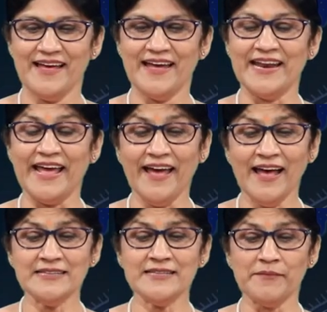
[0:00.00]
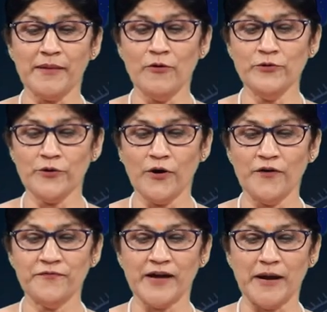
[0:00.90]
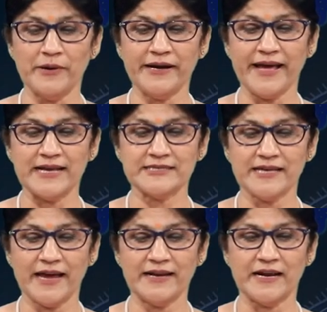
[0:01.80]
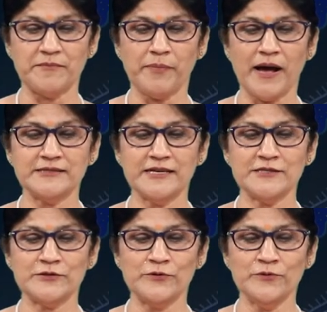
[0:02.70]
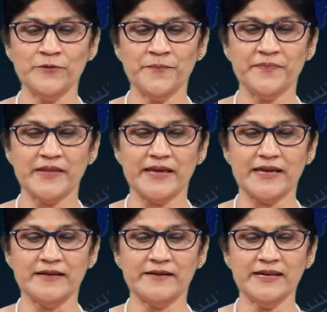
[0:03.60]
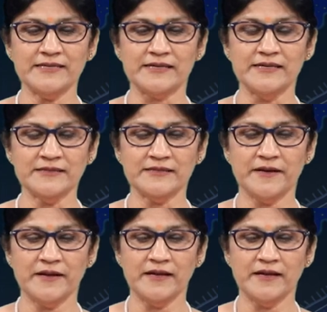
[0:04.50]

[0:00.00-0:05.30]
And as the amount of carbon dioxide that passes through increases,